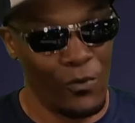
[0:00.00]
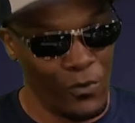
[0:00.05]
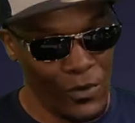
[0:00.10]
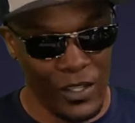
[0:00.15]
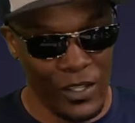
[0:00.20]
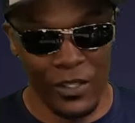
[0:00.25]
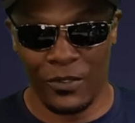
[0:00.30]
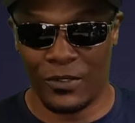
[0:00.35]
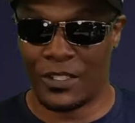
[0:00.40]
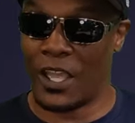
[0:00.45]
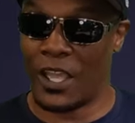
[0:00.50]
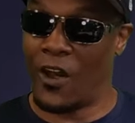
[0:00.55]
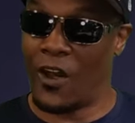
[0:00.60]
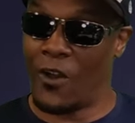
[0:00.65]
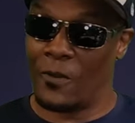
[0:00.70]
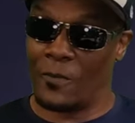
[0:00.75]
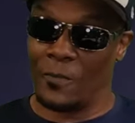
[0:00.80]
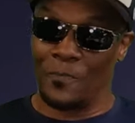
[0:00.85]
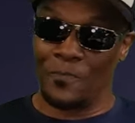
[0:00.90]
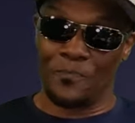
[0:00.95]
Real
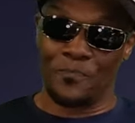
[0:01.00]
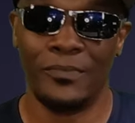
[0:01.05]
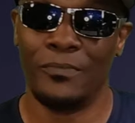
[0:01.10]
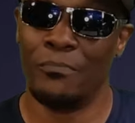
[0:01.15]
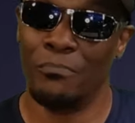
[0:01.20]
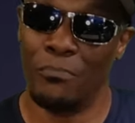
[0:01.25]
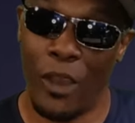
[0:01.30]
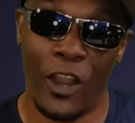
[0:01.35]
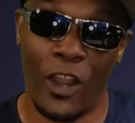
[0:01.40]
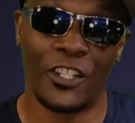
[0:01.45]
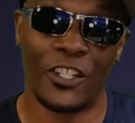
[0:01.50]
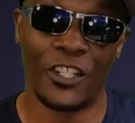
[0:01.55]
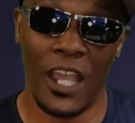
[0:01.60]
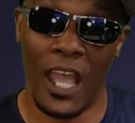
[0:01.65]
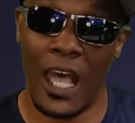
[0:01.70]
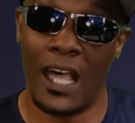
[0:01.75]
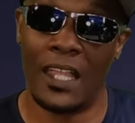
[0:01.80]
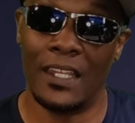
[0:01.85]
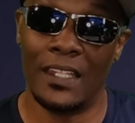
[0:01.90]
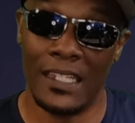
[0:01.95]
talk.
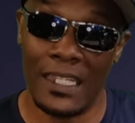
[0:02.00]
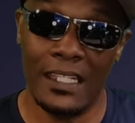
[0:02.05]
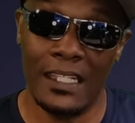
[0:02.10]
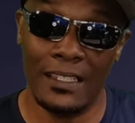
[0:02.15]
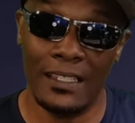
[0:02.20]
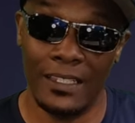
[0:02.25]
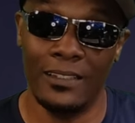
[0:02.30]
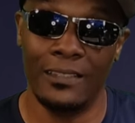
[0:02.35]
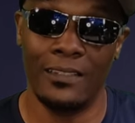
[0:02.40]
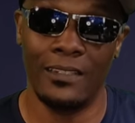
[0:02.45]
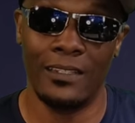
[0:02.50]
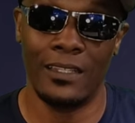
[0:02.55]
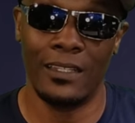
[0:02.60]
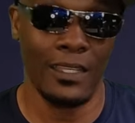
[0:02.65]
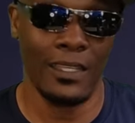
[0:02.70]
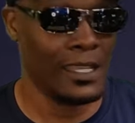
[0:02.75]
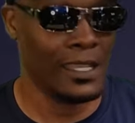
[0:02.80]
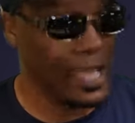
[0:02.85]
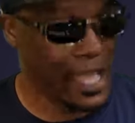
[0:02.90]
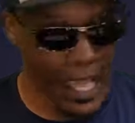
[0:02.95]
Marshawn Kneeland
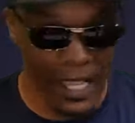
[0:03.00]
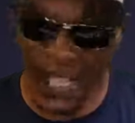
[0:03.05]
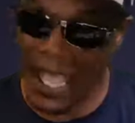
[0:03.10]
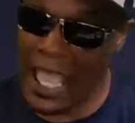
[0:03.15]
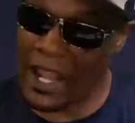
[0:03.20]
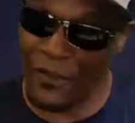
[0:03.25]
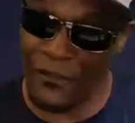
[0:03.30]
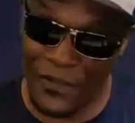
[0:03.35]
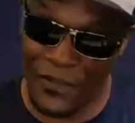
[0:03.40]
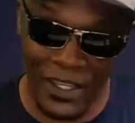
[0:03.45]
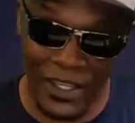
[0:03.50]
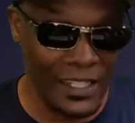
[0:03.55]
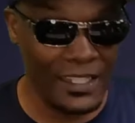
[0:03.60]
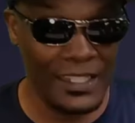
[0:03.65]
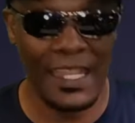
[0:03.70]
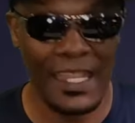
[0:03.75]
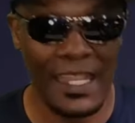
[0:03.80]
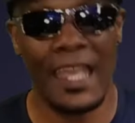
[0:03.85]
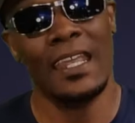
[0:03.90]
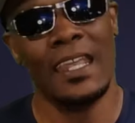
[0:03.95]
I got a
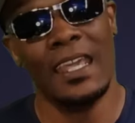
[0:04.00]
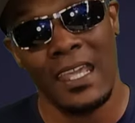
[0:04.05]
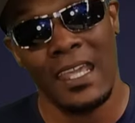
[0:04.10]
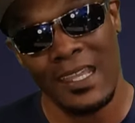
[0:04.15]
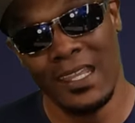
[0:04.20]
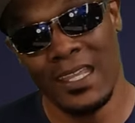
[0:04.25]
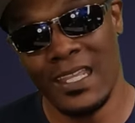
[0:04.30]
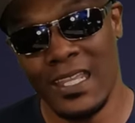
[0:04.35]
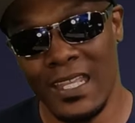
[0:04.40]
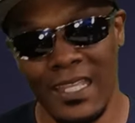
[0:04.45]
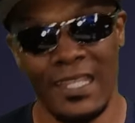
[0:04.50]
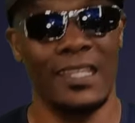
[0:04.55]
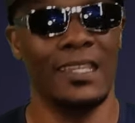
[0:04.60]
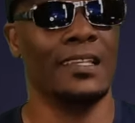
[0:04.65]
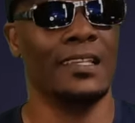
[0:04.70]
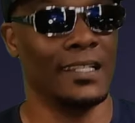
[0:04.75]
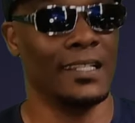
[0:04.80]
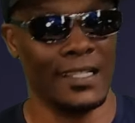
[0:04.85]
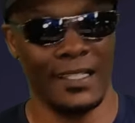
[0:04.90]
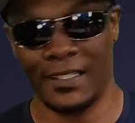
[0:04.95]
feeling that he
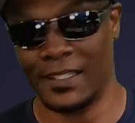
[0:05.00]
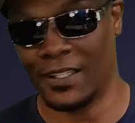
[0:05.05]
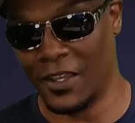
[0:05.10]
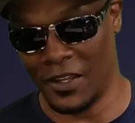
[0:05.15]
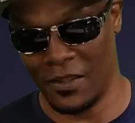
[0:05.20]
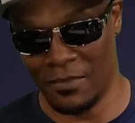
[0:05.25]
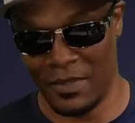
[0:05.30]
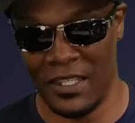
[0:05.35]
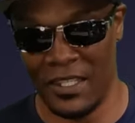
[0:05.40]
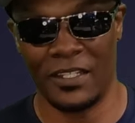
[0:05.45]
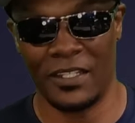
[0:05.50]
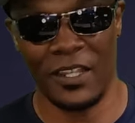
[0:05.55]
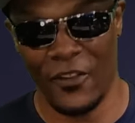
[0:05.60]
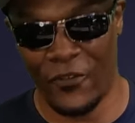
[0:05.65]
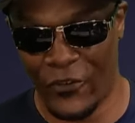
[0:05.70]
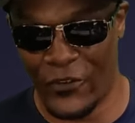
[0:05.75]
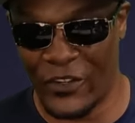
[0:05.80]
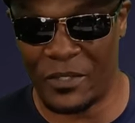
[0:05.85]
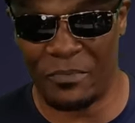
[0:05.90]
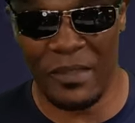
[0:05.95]
is going to be a
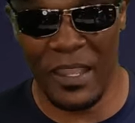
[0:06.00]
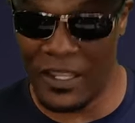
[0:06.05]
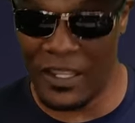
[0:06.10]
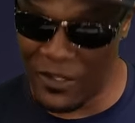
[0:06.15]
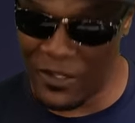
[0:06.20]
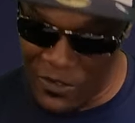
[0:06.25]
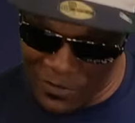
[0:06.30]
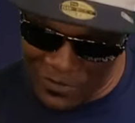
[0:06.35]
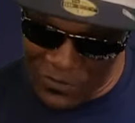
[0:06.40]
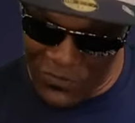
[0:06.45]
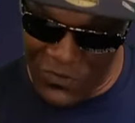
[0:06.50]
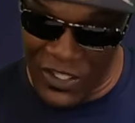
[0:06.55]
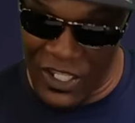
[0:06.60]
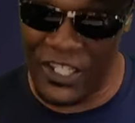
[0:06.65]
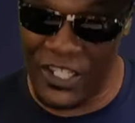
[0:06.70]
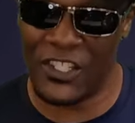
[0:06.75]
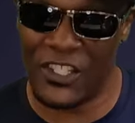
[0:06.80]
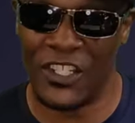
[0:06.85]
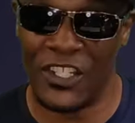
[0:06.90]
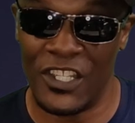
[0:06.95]
difference maker
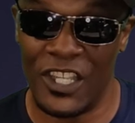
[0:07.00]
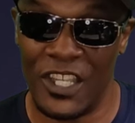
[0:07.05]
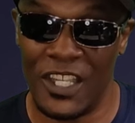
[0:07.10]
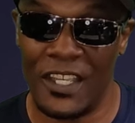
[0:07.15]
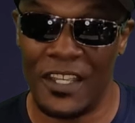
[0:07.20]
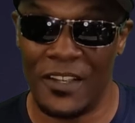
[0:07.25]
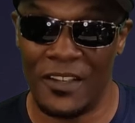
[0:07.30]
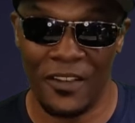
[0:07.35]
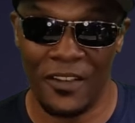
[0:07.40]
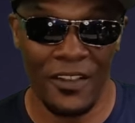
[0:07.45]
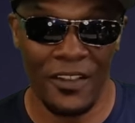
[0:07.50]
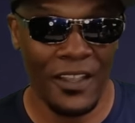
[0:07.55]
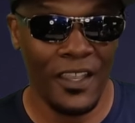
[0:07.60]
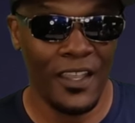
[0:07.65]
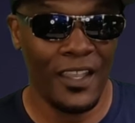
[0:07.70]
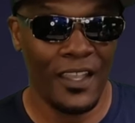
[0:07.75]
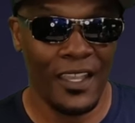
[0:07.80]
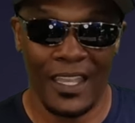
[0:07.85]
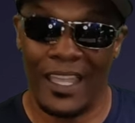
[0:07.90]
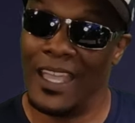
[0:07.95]
this year.
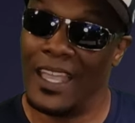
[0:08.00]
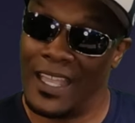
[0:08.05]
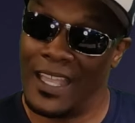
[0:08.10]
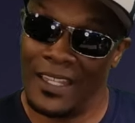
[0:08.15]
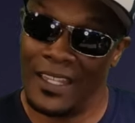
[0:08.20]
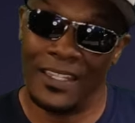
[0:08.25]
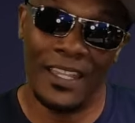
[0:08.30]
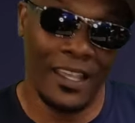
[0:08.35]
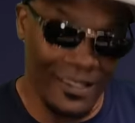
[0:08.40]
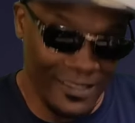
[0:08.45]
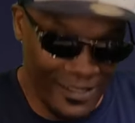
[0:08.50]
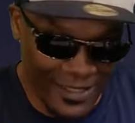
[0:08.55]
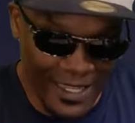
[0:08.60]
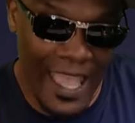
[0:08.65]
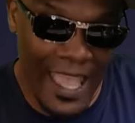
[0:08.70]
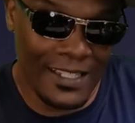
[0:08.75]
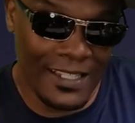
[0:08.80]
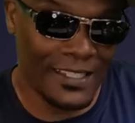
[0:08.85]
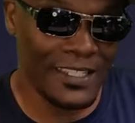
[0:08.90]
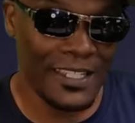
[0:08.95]
And uh,
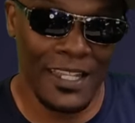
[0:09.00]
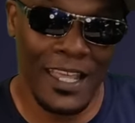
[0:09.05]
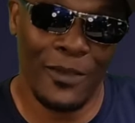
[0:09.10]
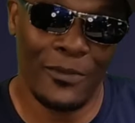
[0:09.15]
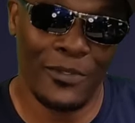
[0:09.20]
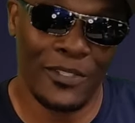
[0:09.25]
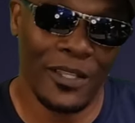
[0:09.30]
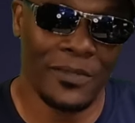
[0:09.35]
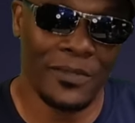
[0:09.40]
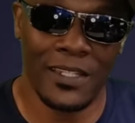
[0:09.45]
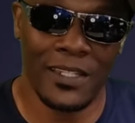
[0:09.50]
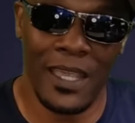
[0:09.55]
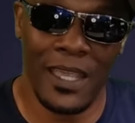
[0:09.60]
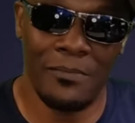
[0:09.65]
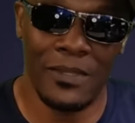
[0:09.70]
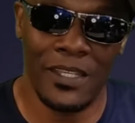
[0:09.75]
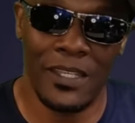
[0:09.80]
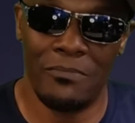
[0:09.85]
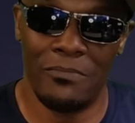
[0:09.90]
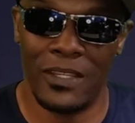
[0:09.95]
actually, that was something
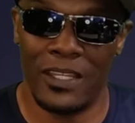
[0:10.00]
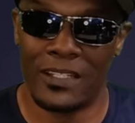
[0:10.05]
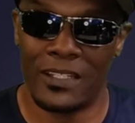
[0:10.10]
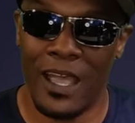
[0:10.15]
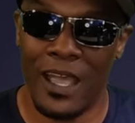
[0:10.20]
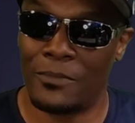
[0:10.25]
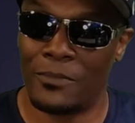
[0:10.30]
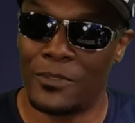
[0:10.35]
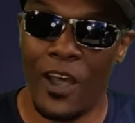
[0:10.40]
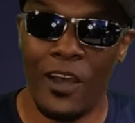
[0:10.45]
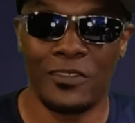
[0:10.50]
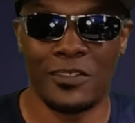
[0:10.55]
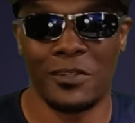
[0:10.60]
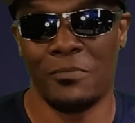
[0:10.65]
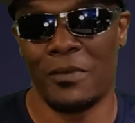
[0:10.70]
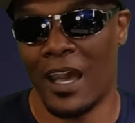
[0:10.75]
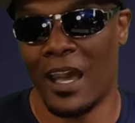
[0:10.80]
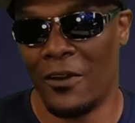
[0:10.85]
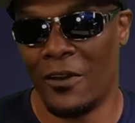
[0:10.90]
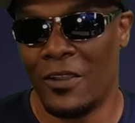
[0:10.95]
that me and Big Time talked
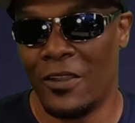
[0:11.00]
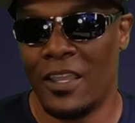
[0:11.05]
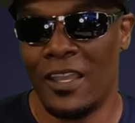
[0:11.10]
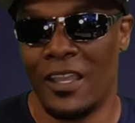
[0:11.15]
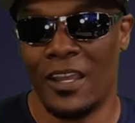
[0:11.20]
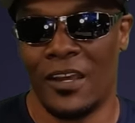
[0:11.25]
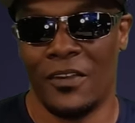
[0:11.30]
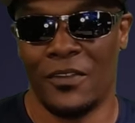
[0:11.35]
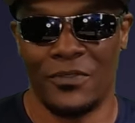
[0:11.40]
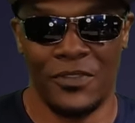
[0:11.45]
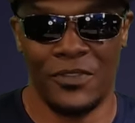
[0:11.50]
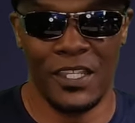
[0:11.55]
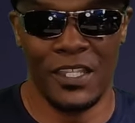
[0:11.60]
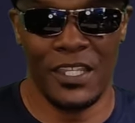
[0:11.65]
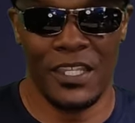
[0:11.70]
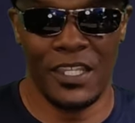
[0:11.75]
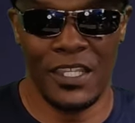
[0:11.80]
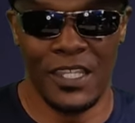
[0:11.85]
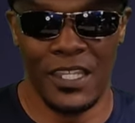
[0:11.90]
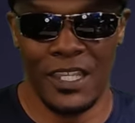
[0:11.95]
about.
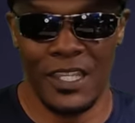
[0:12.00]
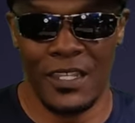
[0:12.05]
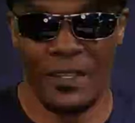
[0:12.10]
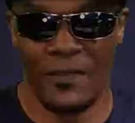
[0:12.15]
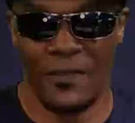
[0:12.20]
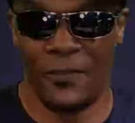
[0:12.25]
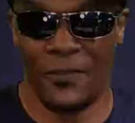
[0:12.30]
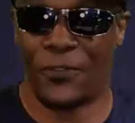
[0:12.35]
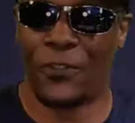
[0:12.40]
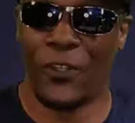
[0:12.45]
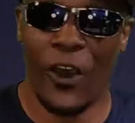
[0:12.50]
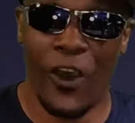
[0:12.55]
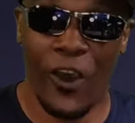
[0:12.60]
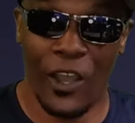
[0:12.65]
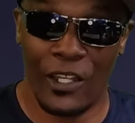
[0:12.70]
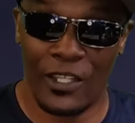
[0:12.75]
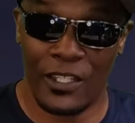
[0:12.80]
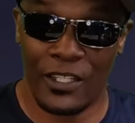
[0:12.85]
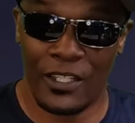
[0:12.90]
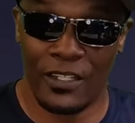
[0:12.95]
The
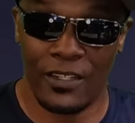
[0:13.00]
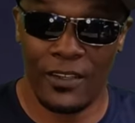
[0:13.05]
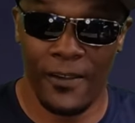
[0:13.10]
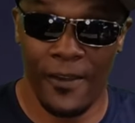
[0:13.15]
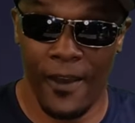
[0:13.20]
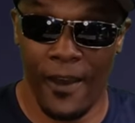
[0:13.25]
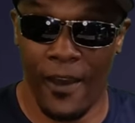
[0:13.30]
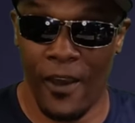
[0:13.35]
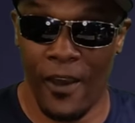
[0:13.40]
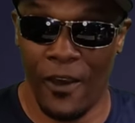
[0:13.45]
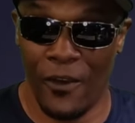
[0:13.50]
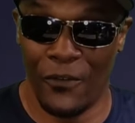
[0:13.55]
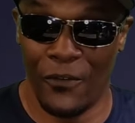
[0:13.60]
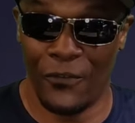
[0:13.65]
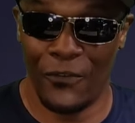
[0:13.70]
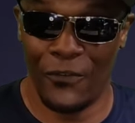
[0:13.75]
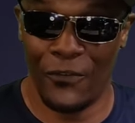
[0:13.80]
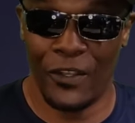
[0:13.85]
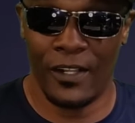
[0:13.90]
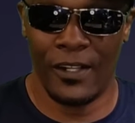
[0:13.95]
thought
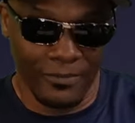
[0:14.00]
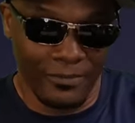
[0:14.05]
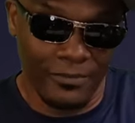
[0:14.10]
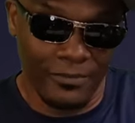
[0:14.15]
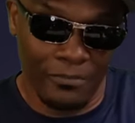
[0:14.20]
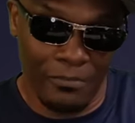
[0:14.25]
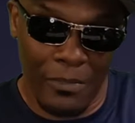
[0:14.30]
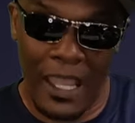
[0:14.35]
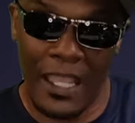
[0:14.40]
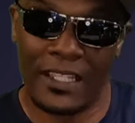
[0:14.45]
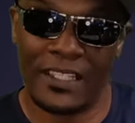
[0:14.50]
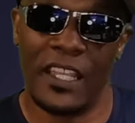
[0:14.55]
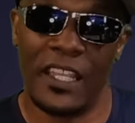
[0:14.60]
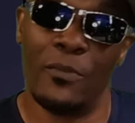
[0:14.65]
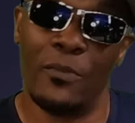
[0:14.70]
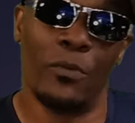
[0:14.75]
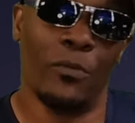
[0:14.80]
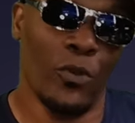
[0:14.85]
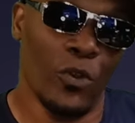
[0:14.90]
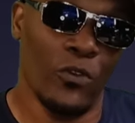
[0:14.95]
of Mike
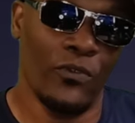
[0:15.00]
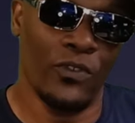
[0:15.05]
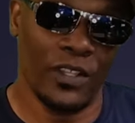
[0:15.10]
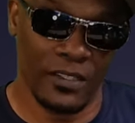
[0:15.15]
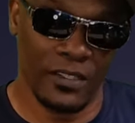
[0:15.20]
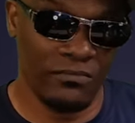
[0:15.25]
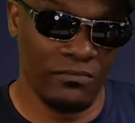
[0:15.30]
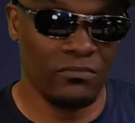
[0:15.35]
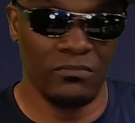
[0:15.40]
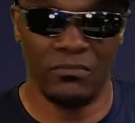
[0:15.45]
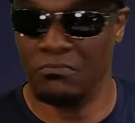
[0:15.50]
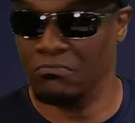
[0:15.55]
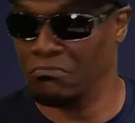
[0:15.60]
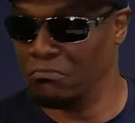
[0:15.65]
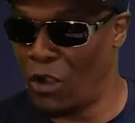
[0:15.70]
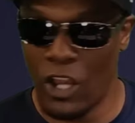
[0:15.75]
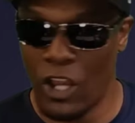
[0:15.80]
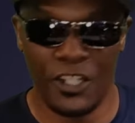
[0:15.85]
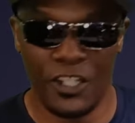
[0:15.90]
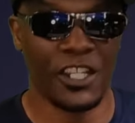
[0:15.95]
Zimmer moving
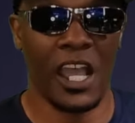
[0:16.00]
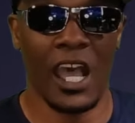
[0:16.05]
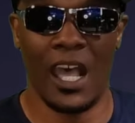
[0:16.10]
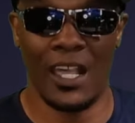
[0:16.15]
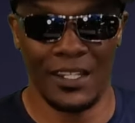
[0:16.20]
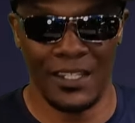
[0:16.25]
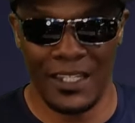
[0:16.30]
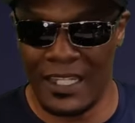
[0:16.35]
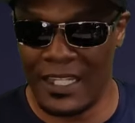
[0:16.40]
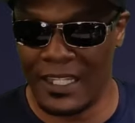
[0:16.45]
Marshawn